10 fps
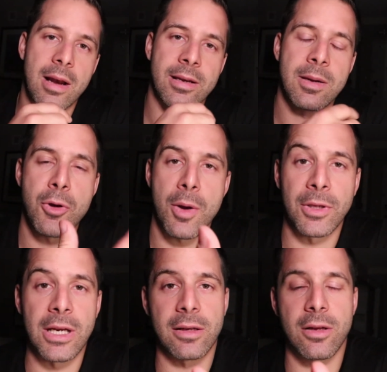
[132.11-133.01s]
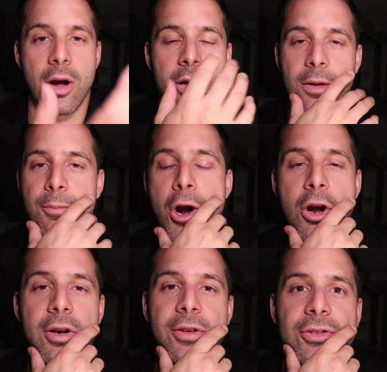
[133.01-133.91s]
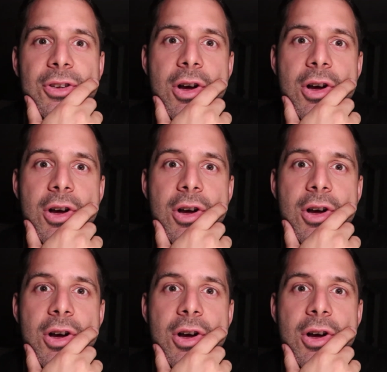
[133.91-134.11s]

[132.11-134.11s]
I'll keep you updated on the progress